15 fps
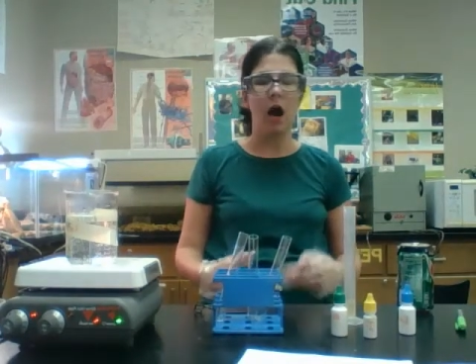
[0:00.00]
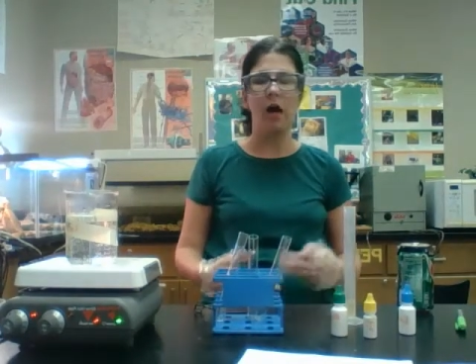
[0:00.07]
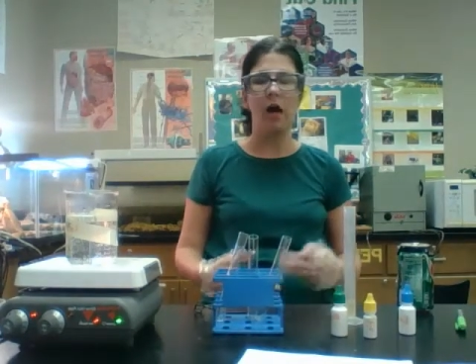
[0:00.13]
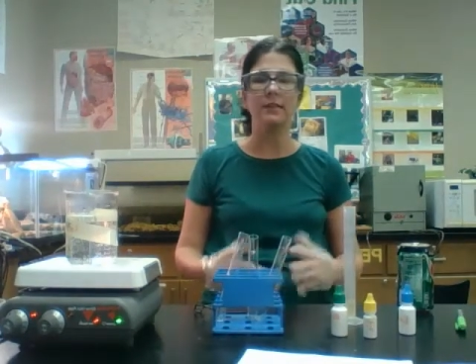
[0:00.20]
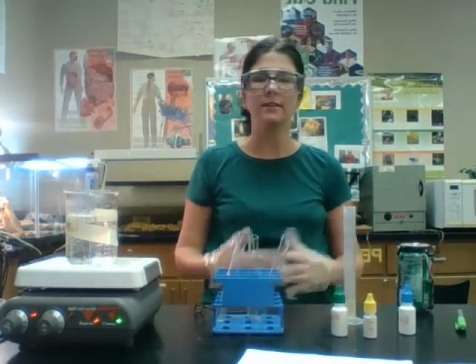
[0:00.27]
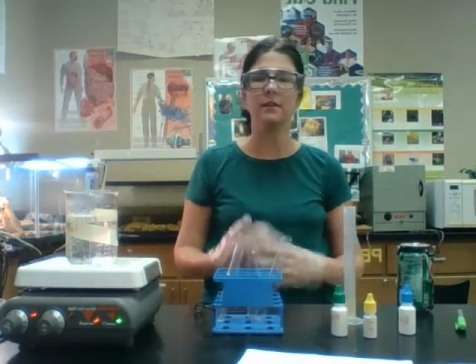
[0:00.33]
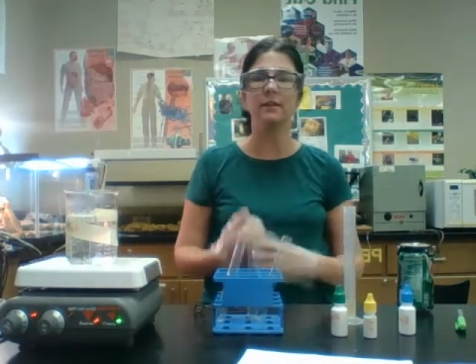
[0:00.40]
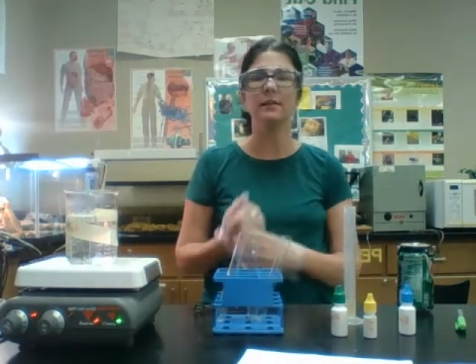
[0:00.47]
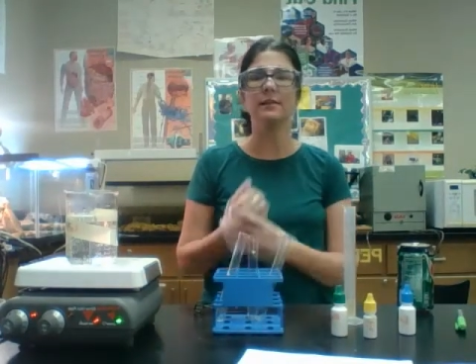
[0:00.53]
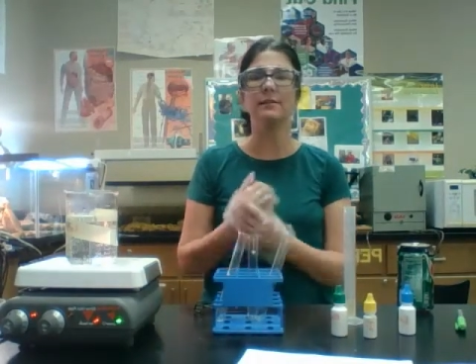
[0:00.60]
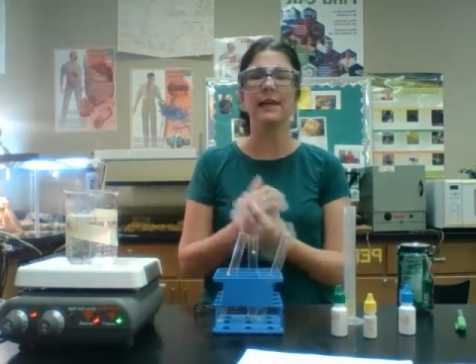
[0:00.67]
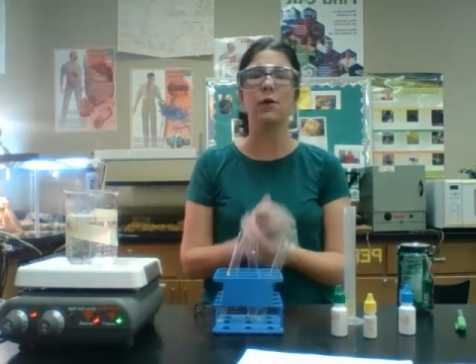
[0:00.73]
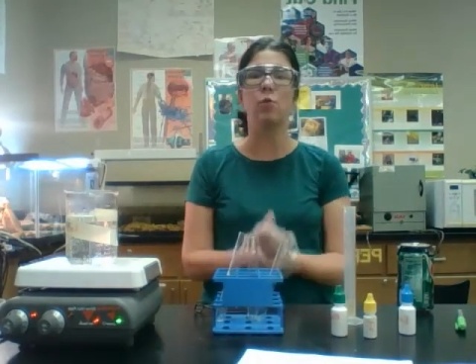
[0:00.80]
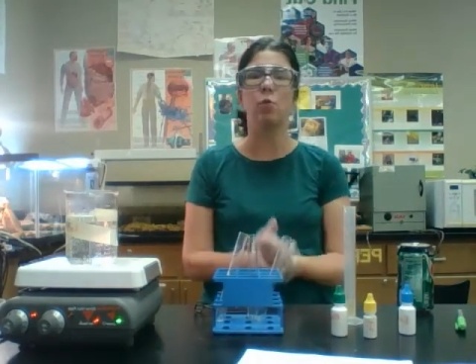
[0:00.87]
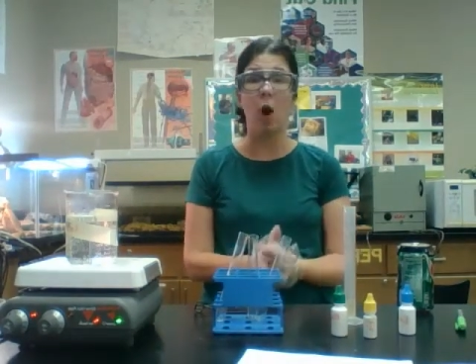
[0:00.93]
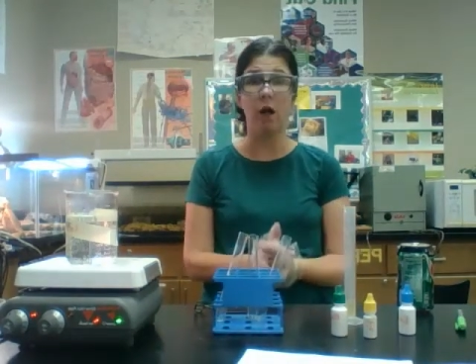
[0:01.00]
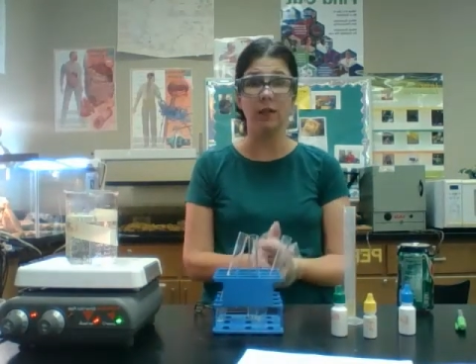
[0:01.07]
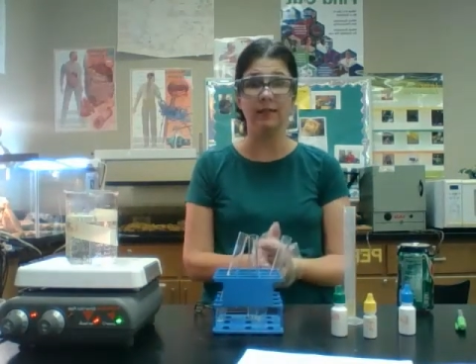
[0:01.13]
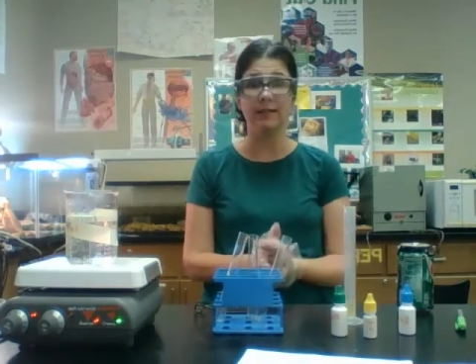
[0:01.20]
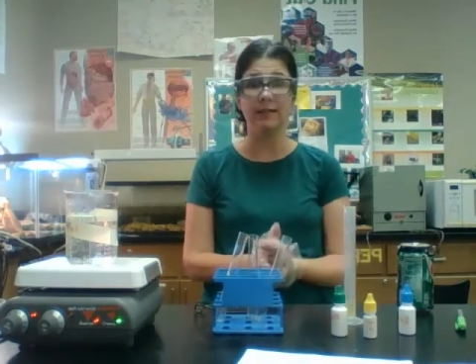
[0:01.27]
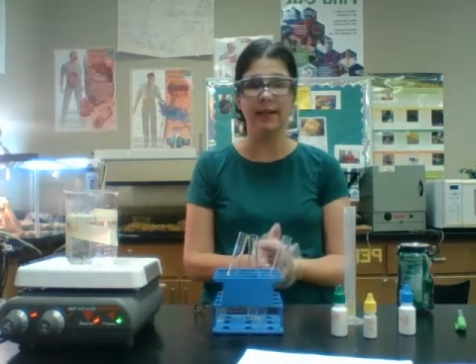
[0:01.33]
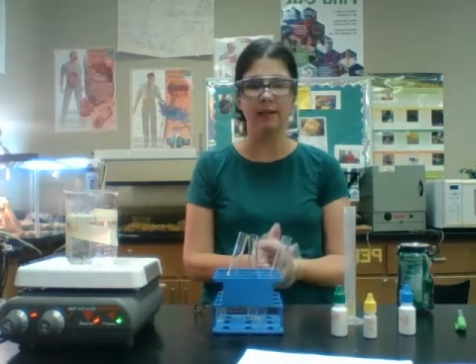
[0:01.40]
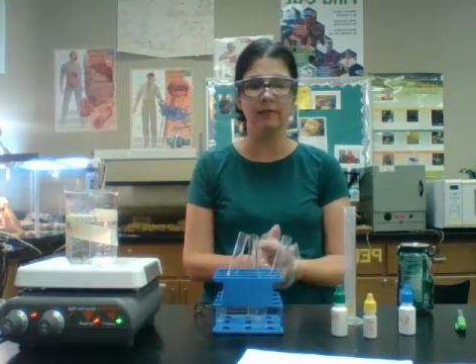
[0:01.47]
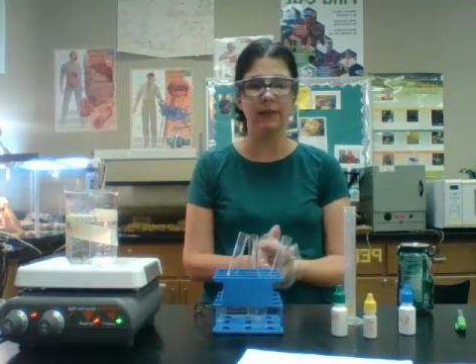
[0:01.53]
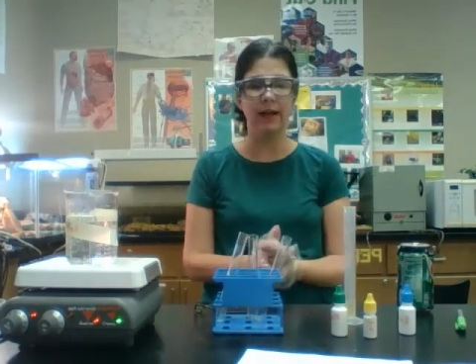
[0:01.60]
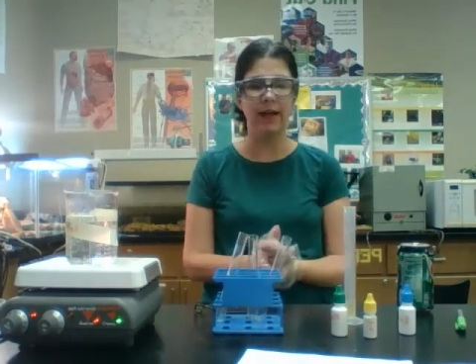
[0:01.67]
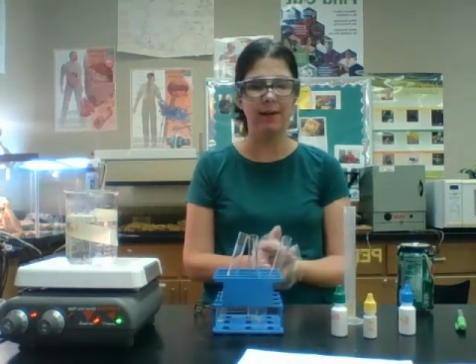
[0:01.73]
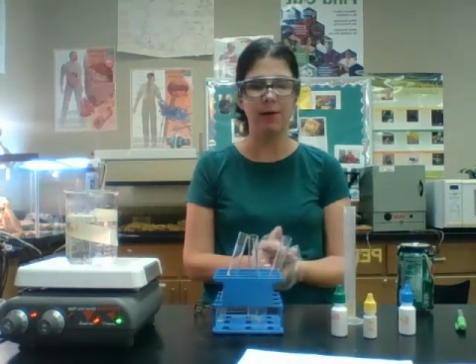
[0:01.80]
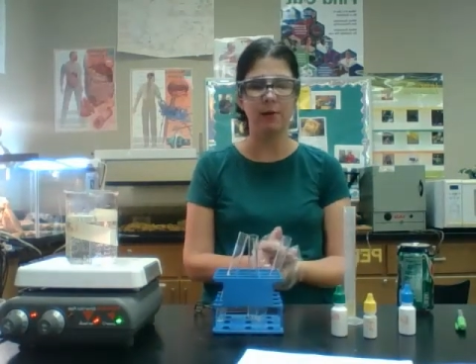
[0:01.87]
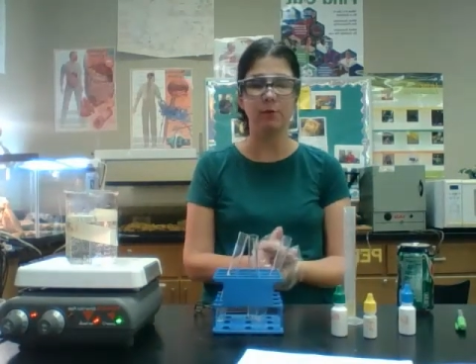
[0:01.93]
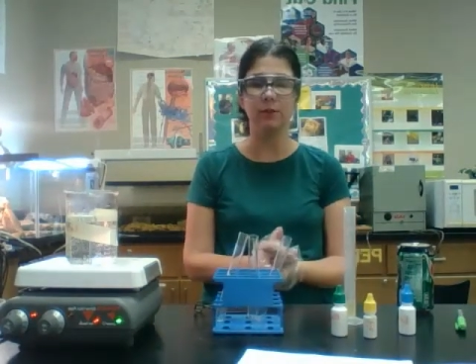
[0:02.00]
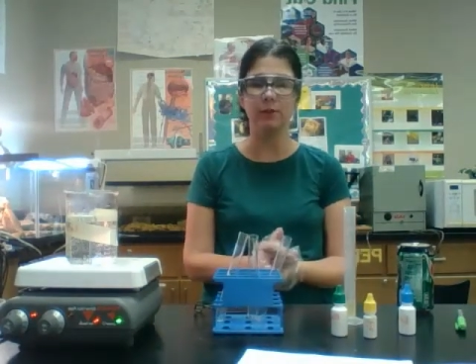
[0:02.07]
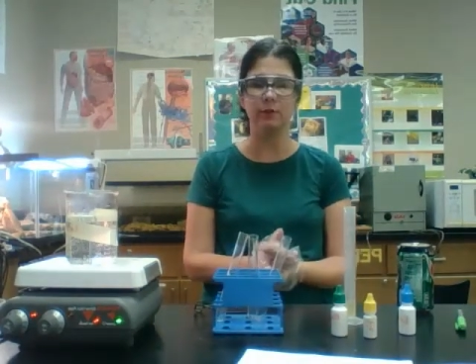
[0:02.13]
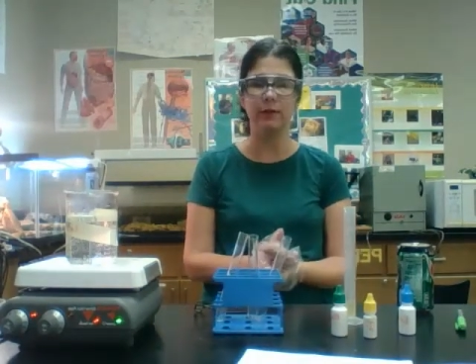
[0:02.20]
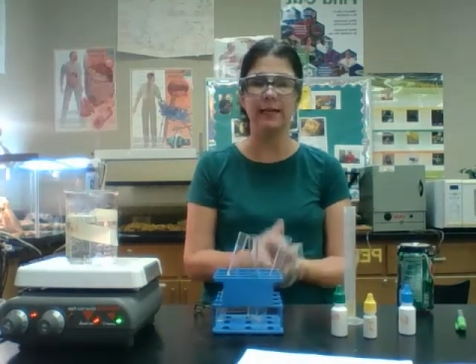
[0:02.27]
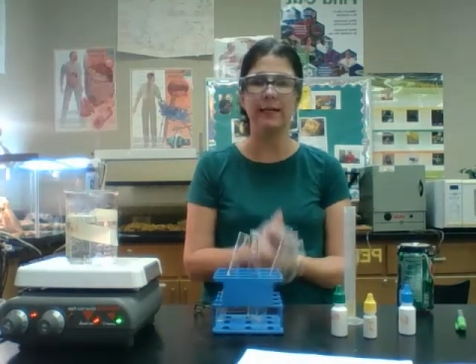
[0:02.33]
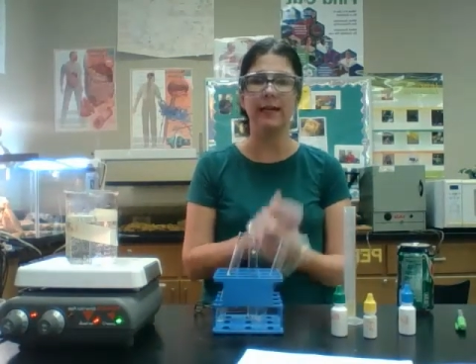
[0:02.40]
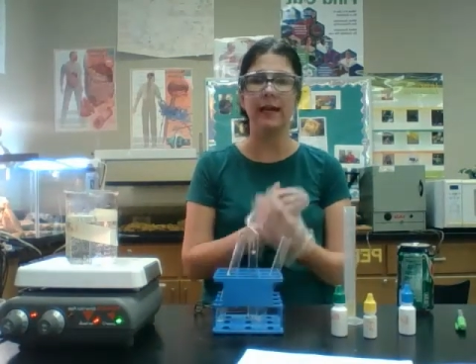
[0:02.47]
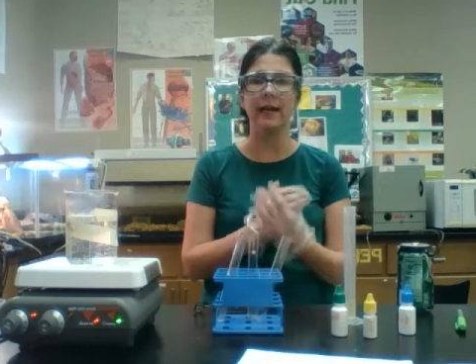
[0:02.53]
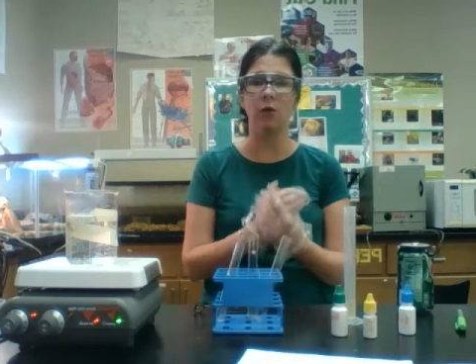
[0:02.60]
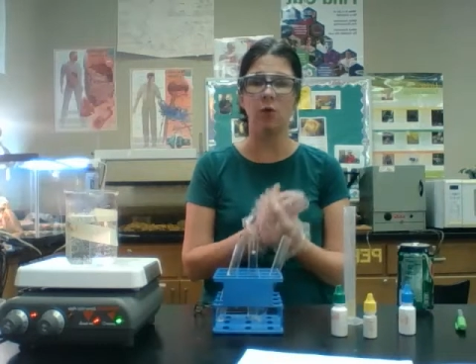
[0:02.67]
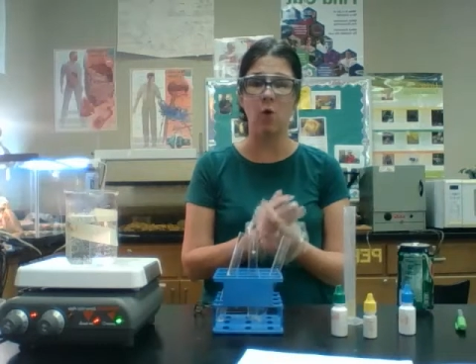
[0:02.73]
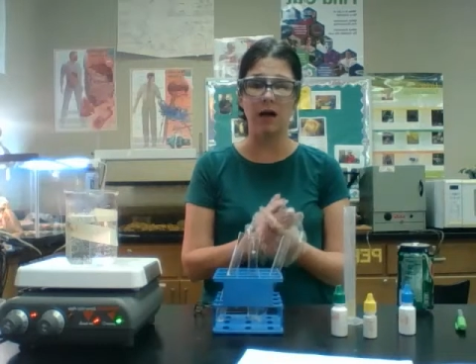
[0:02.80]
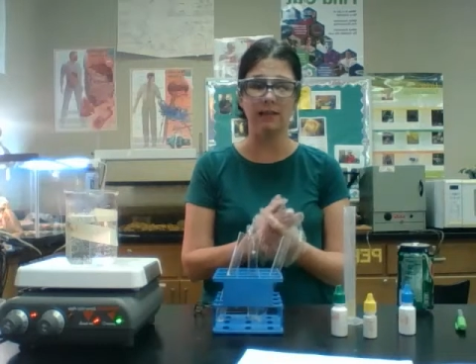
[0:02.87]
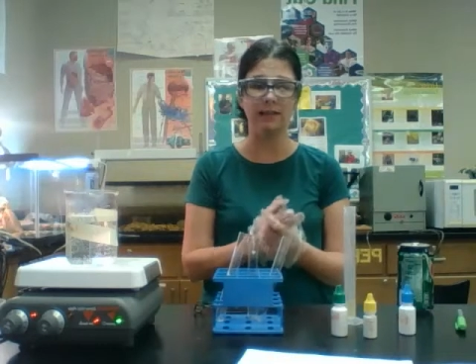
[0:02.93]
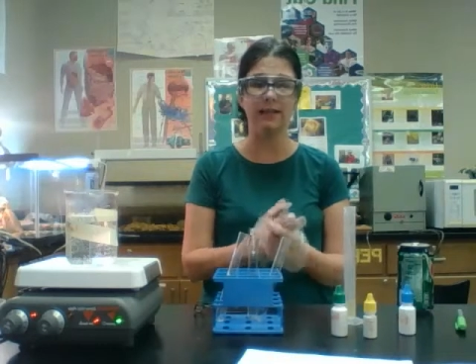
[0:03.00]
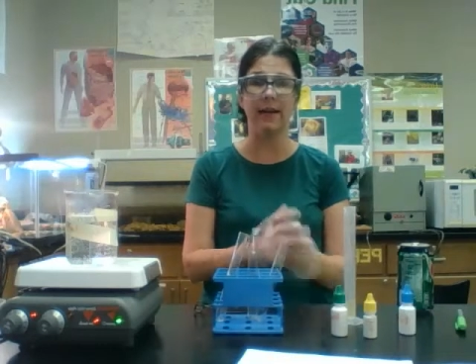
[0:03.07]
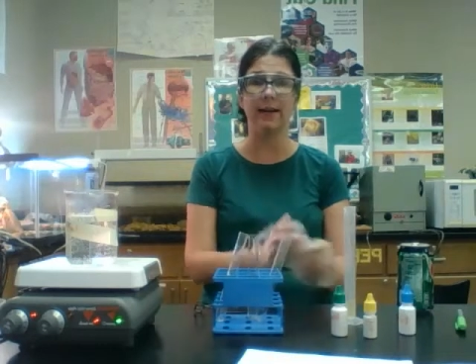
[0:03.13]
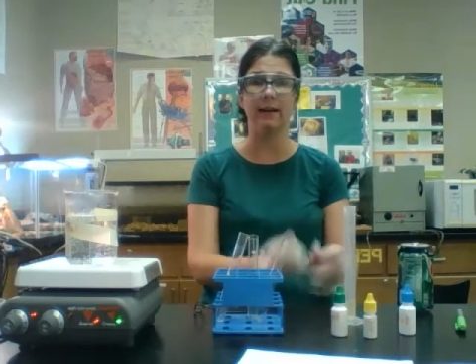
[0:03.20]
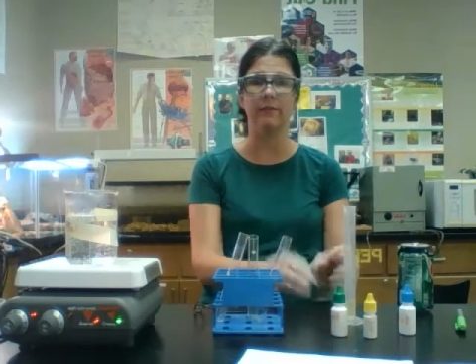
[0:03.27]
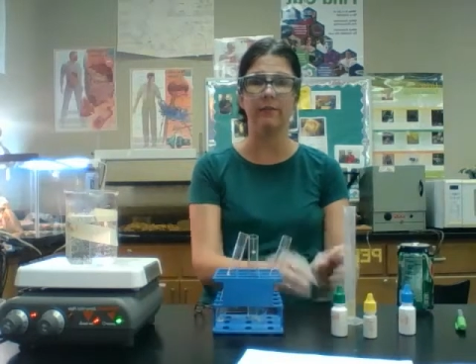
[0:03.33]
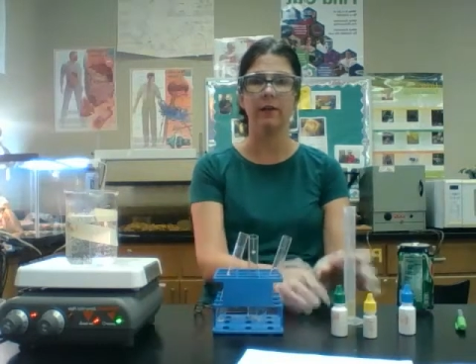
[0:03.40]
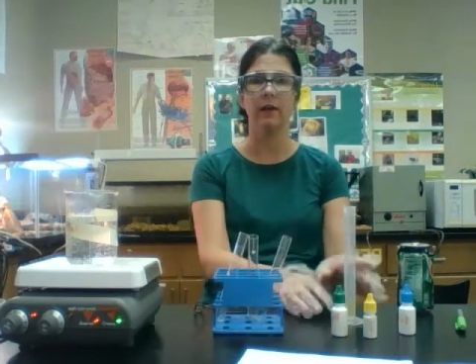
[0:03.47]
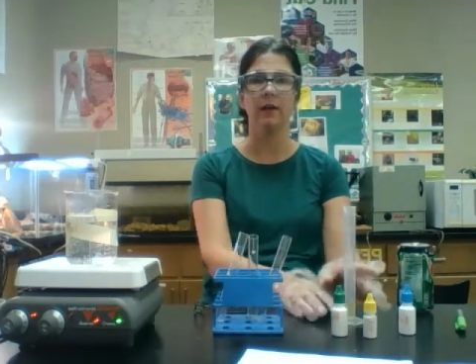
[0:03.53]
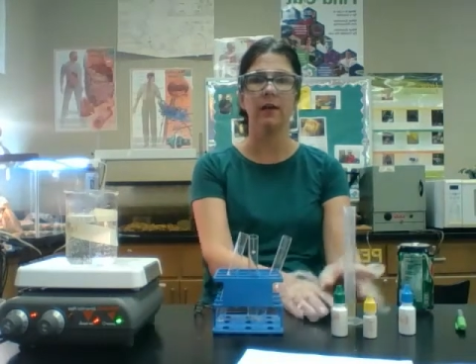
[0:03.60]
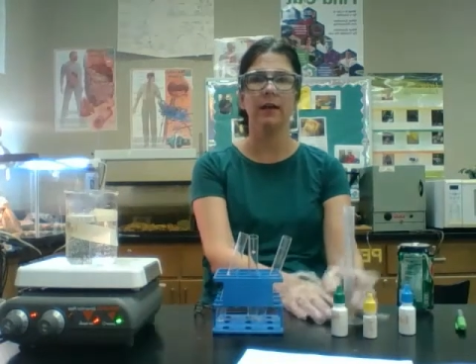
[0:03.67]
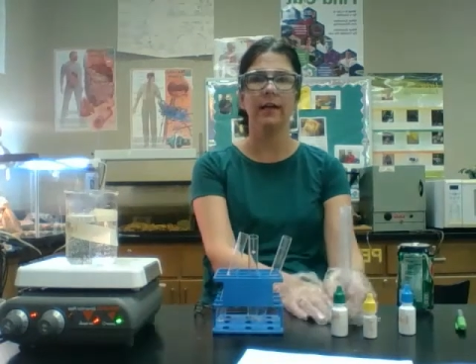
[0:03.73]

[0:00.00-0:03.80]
Also, this is a qualitative lab that we're doing, not a quantitative.